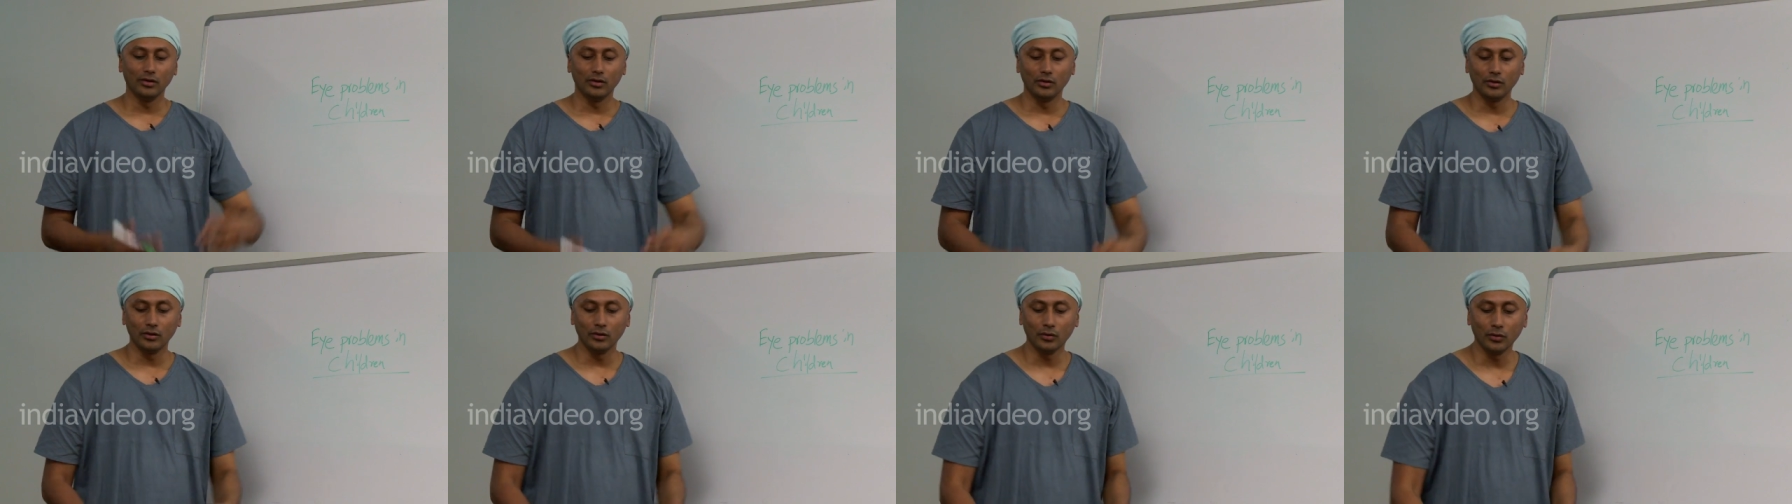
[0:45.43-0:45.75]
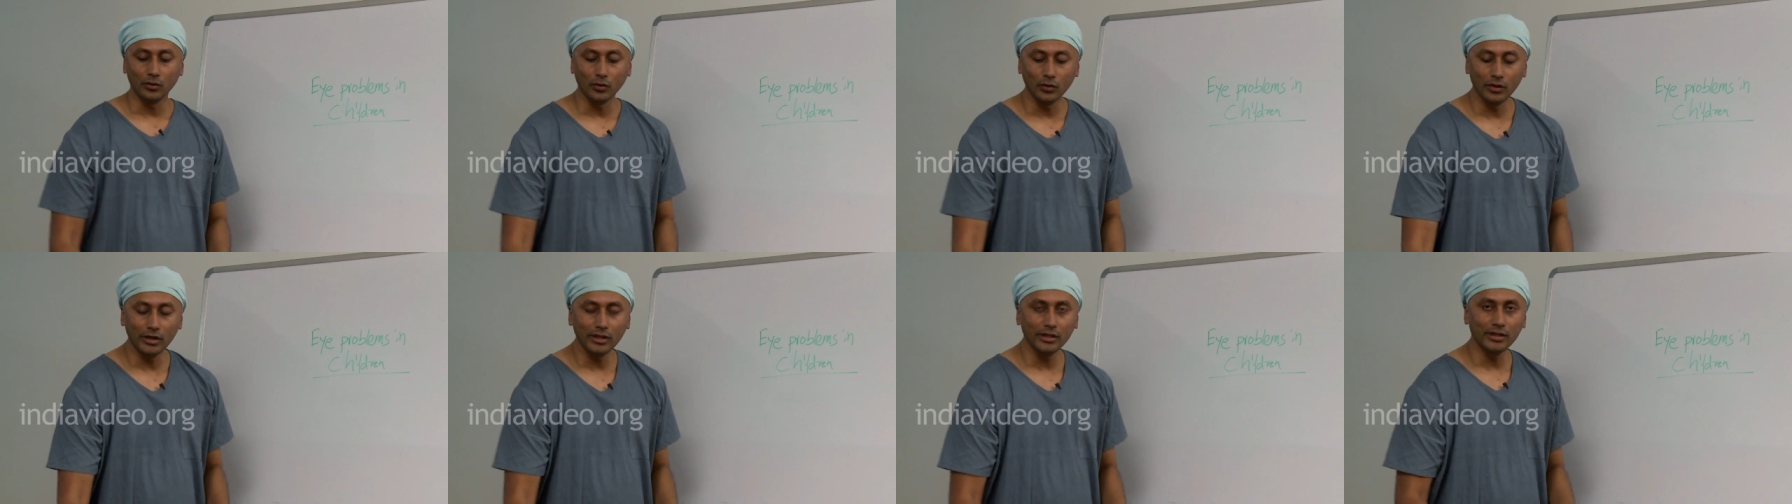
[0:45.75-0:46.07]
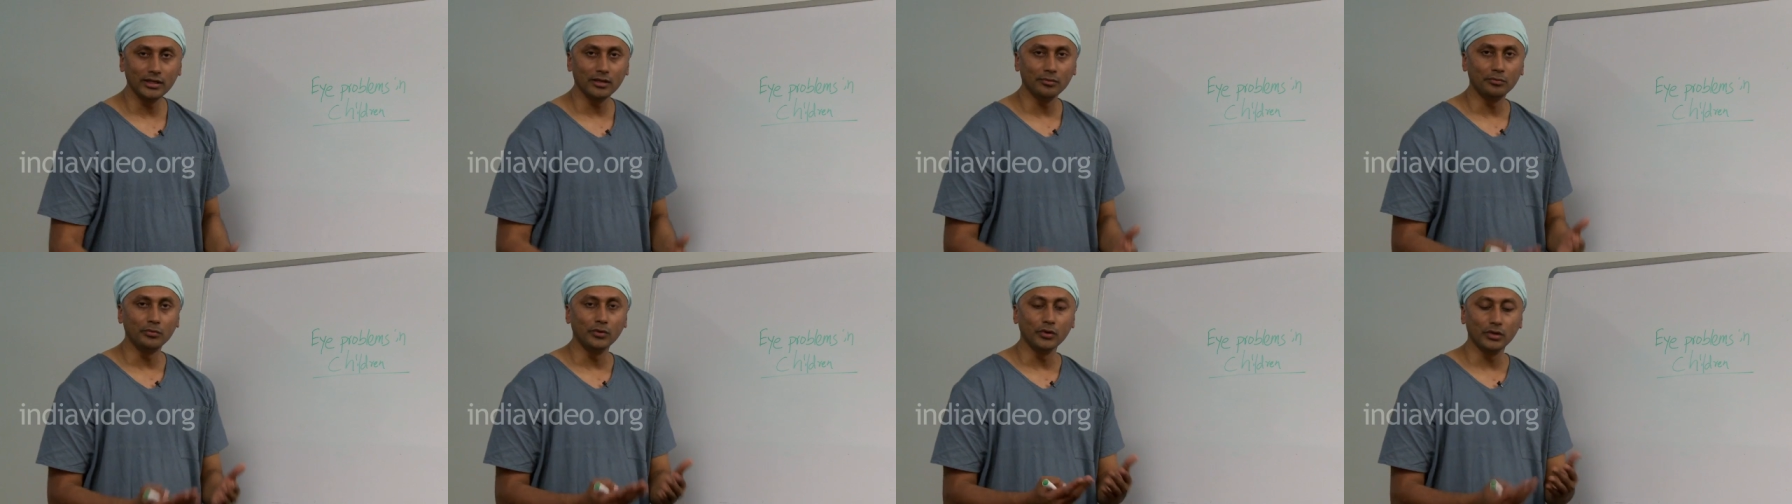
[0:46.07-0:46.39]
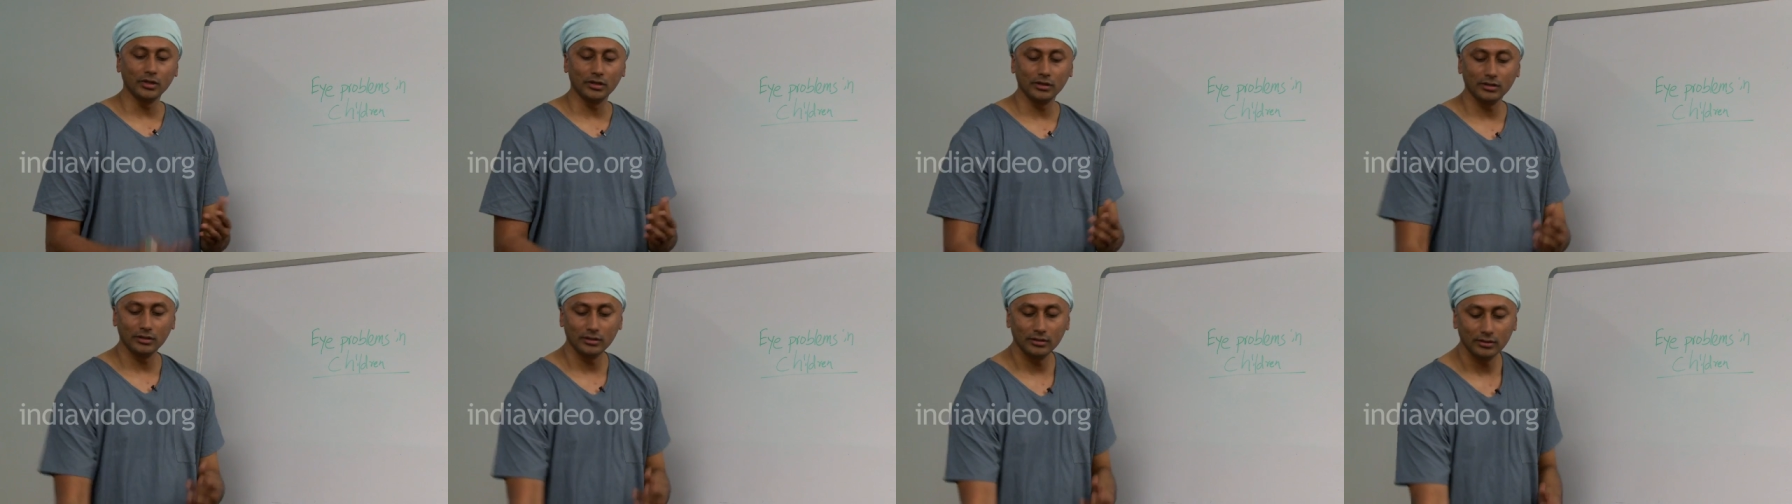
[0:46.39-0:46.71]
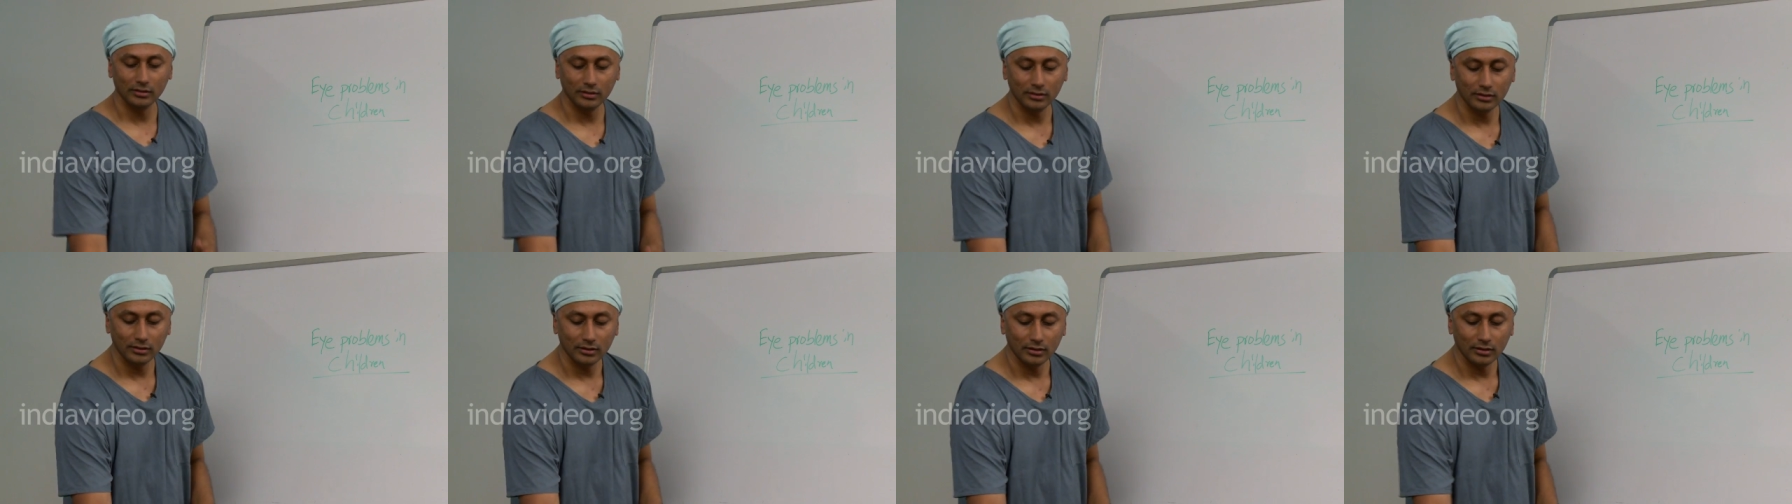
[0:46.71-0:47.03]
or holding a book
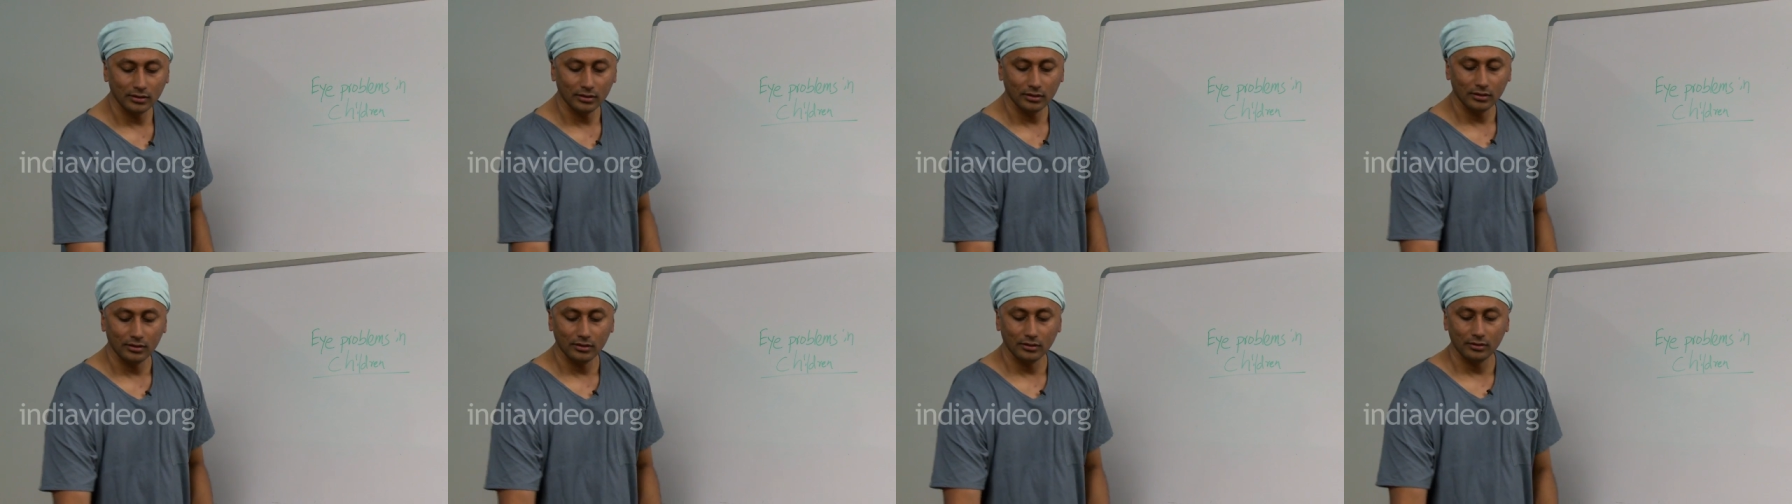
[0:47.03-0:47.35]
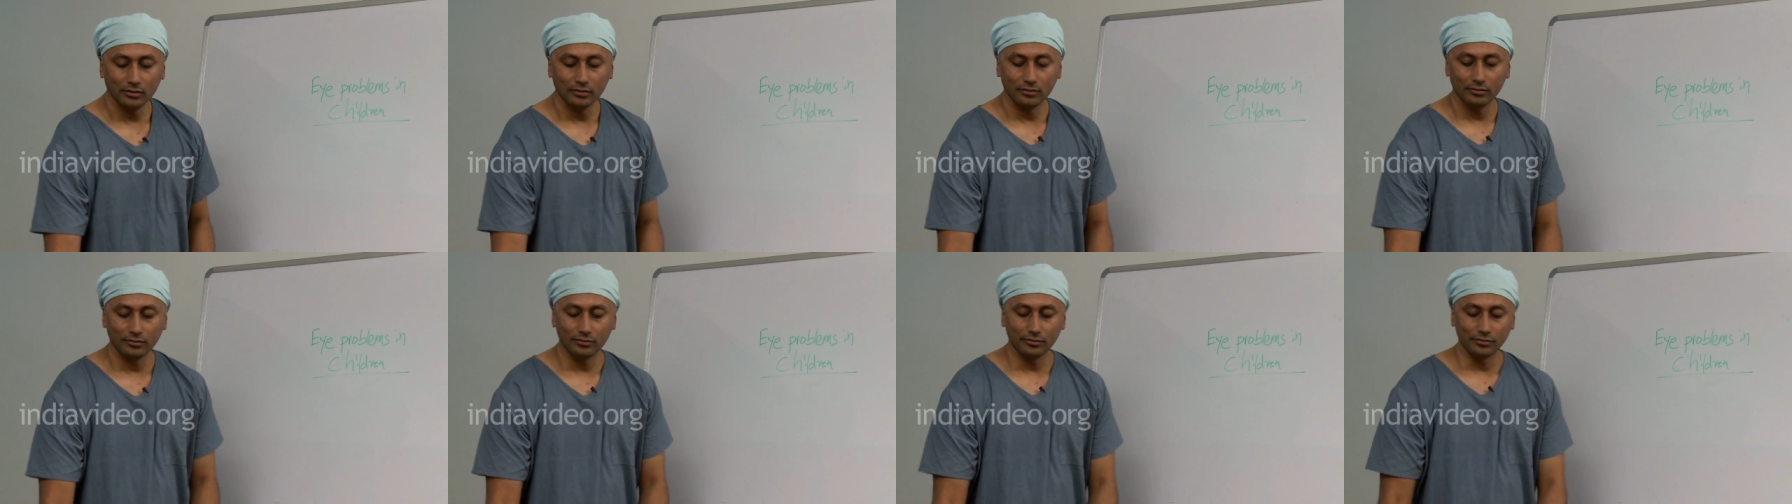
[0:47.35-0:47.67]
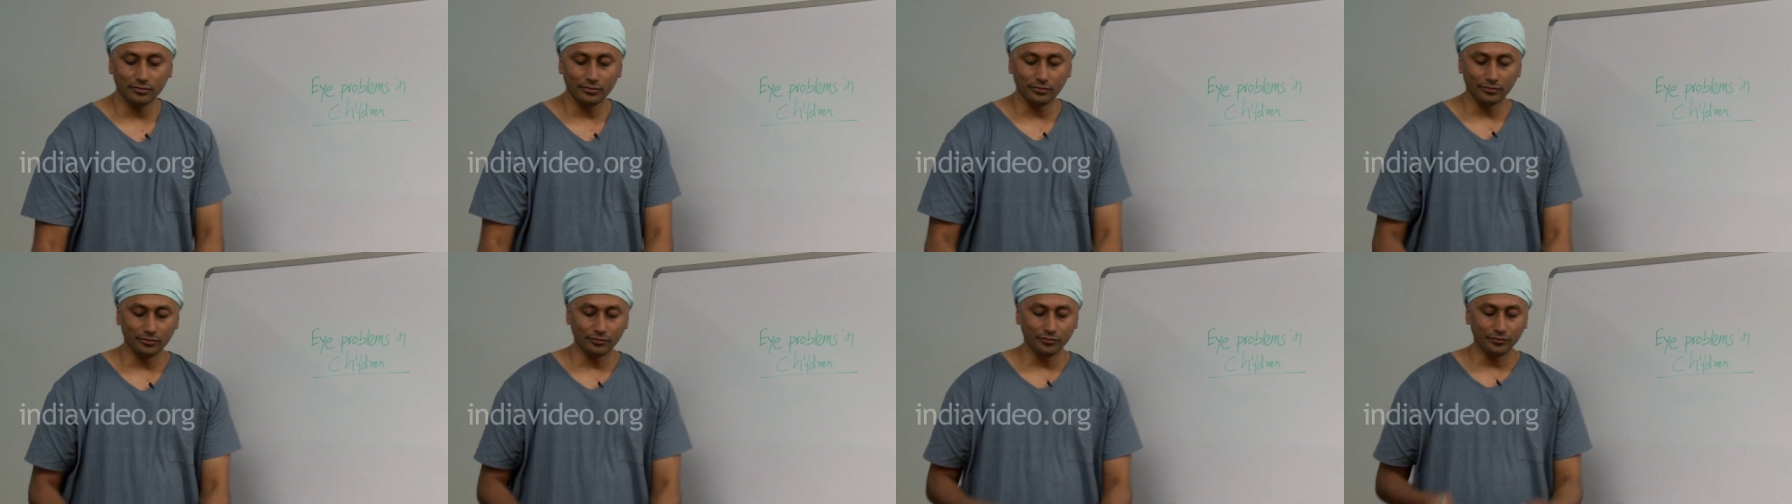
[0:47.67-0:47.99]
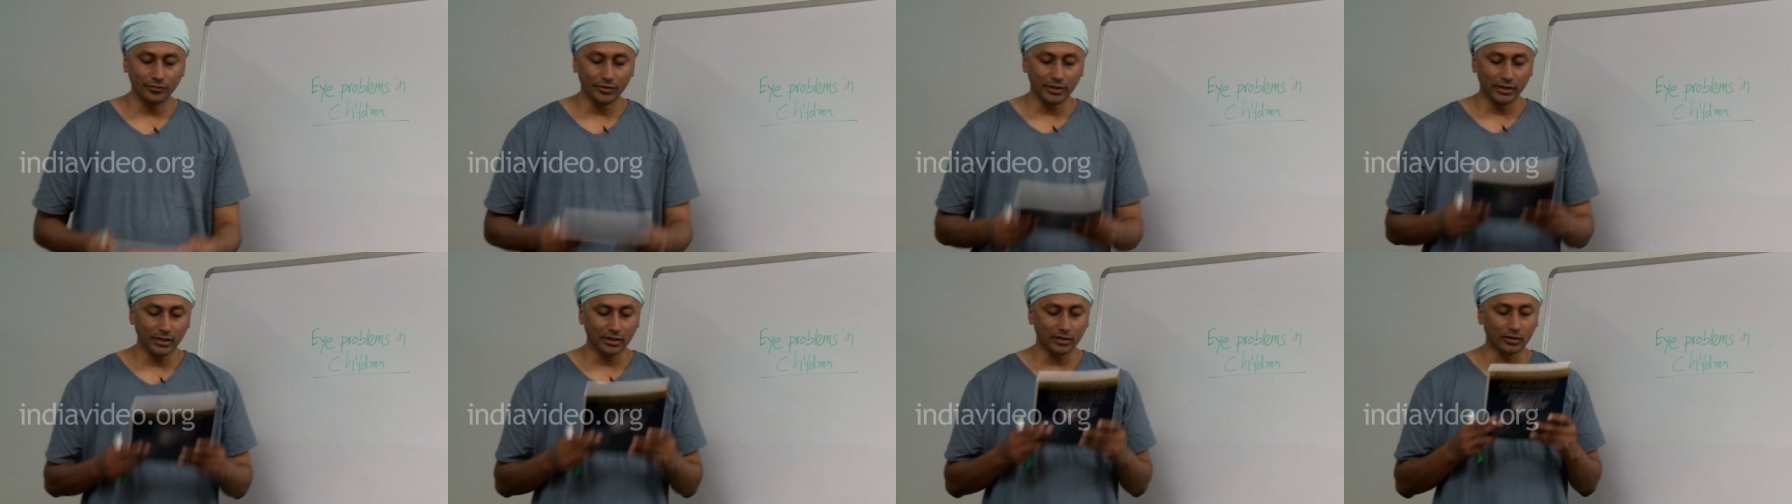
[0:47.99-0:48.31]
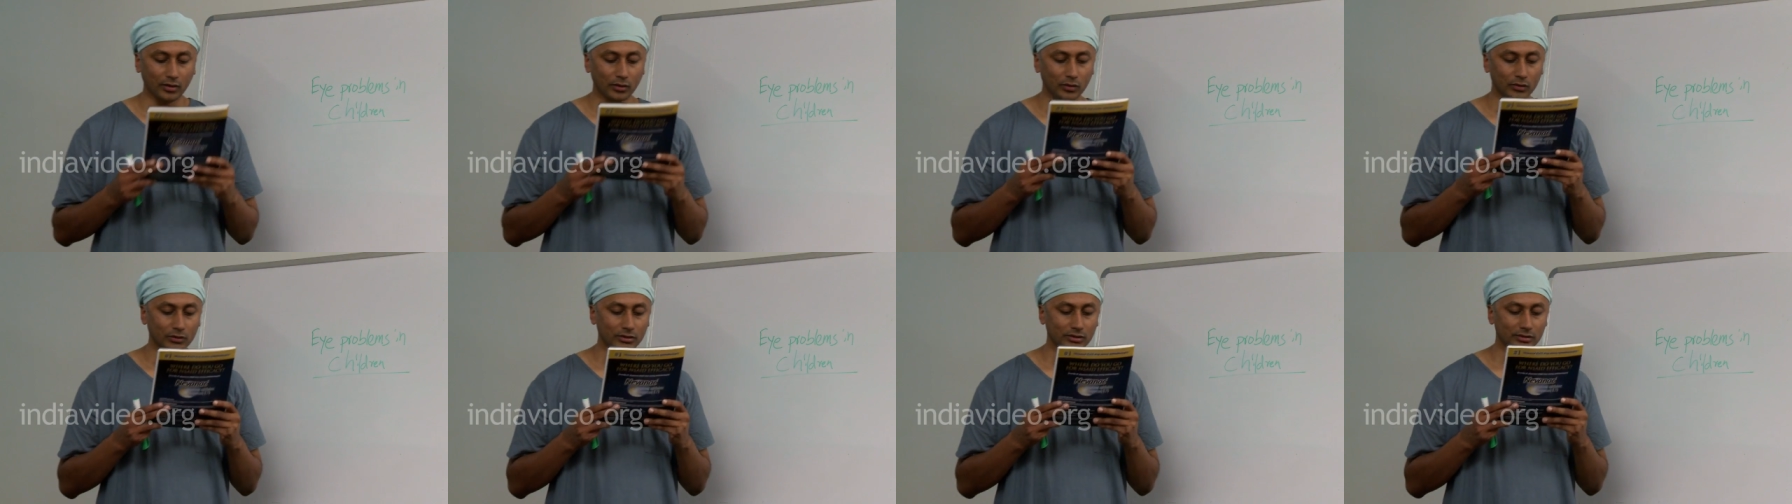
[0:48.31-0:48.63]
very
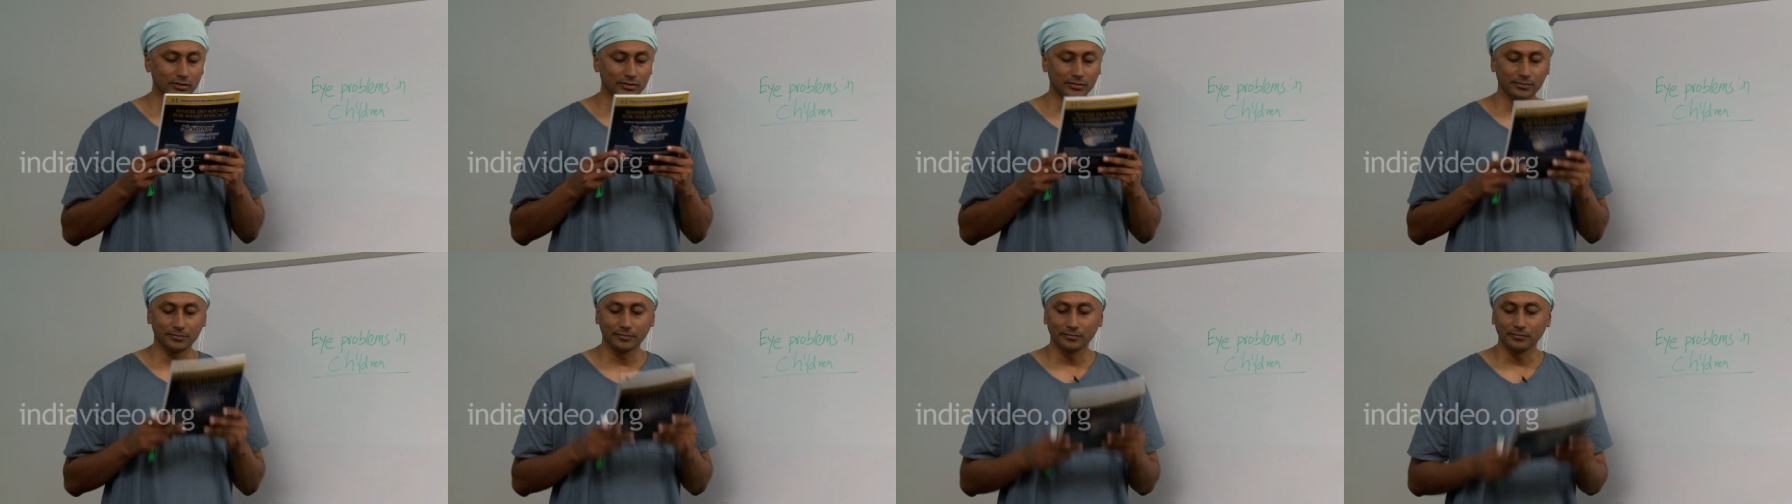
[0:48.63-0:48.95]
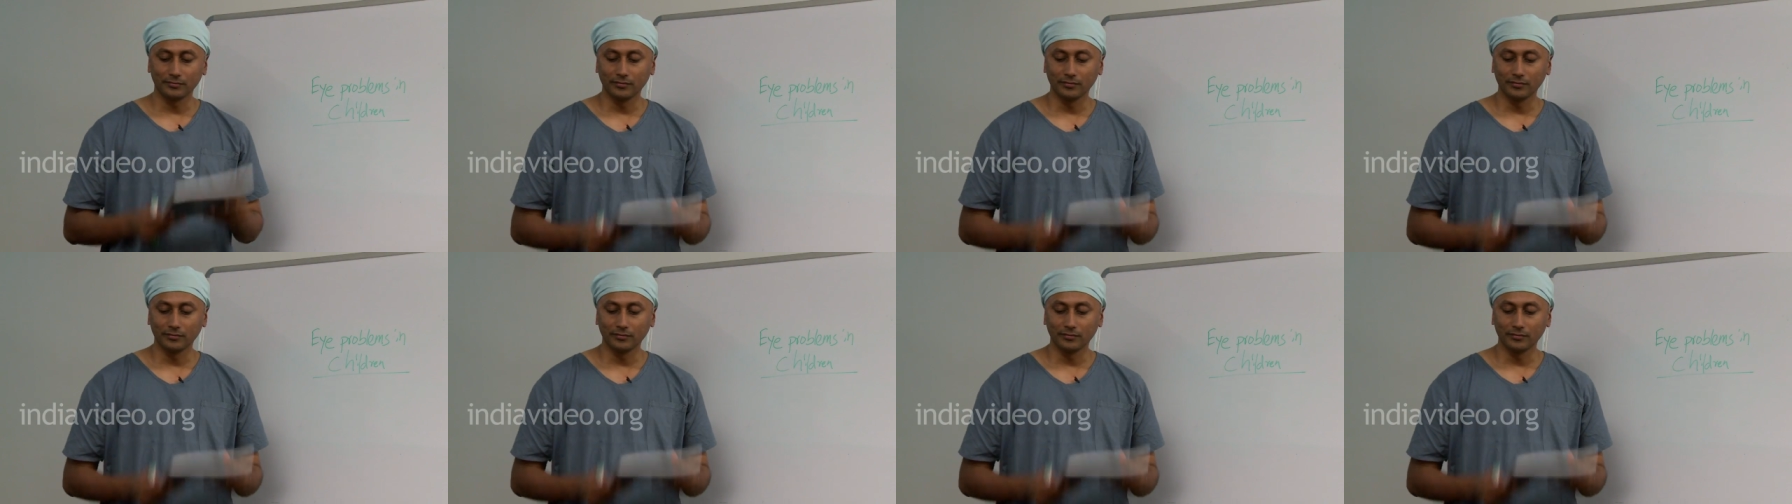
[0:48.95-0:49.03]
close.